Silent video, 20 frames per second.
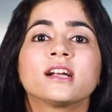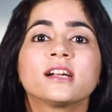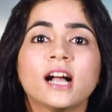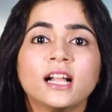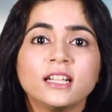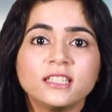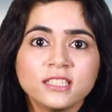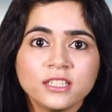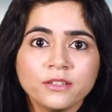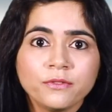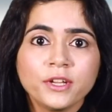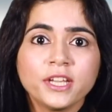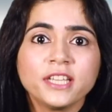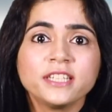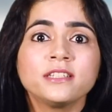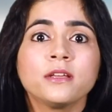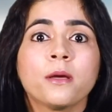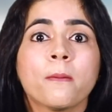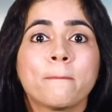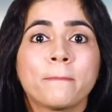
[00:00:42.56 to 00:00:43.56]

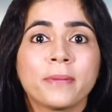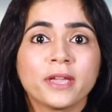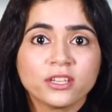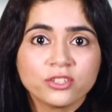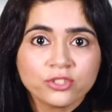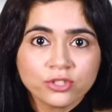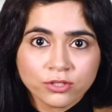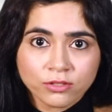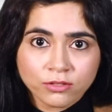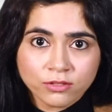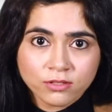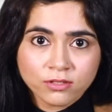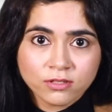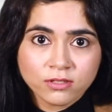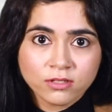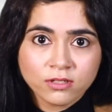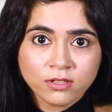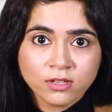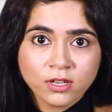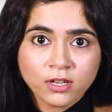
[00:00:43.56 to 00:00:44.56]
Cultivate
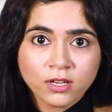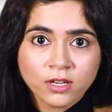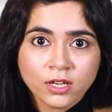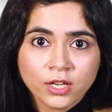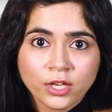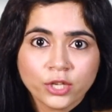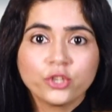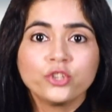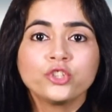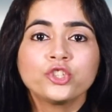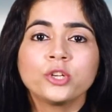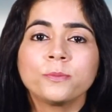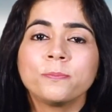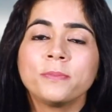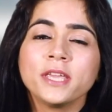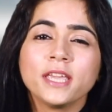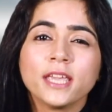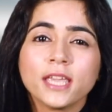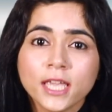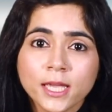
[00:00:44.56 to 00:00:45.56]
patience. You should
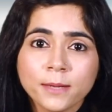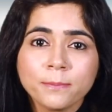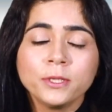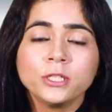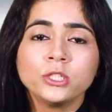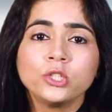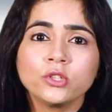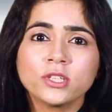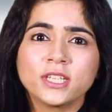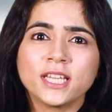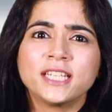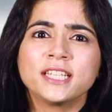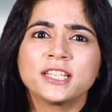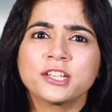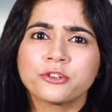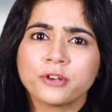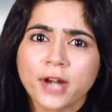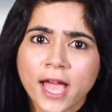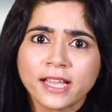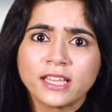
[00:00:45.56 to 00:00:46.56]
be able to get
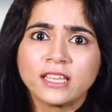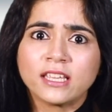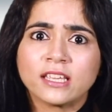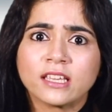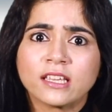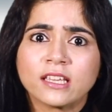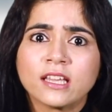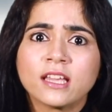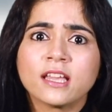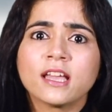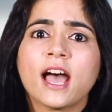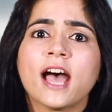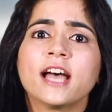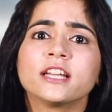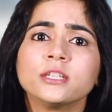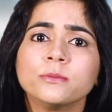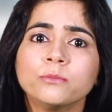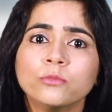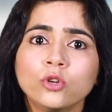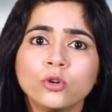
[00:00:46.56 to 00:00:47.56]
cracking
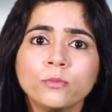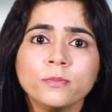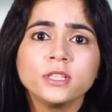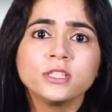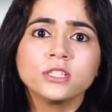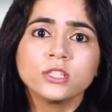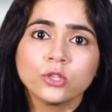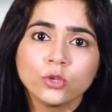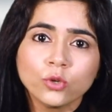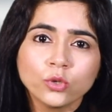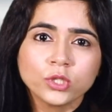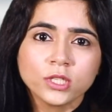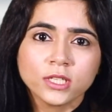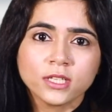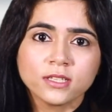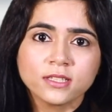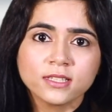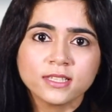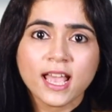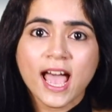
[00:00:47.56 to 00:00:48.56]
at a moment's
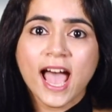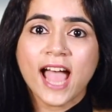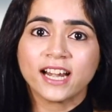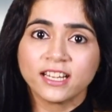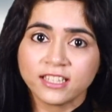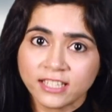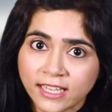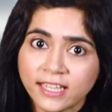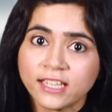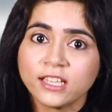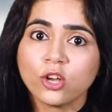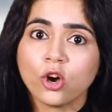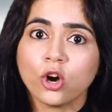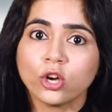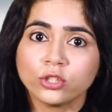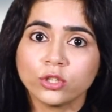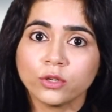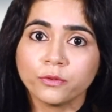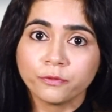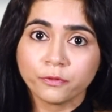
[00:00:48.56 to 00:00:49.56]
notice and think
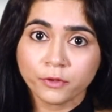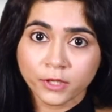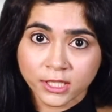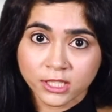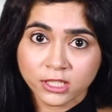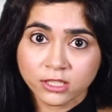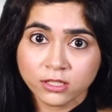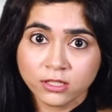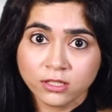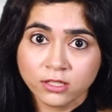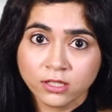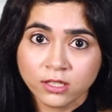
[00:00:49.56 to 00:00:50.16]
on your feet.